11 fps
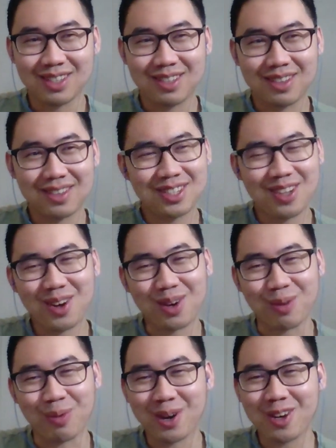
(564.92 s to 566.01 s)
Stark,
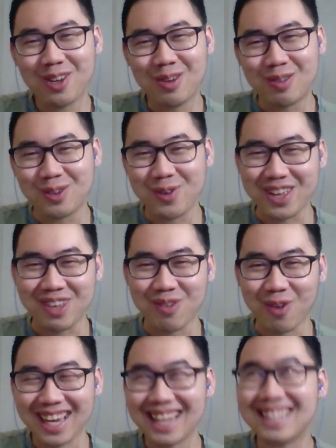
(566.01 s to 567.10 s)
what are you doing? You
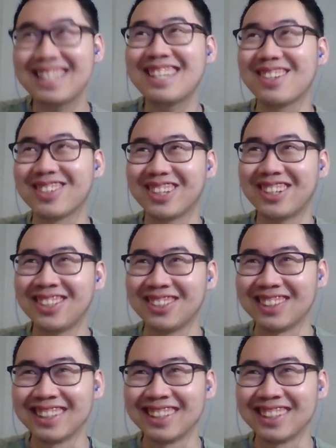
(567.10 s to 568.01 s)
are 18 years old.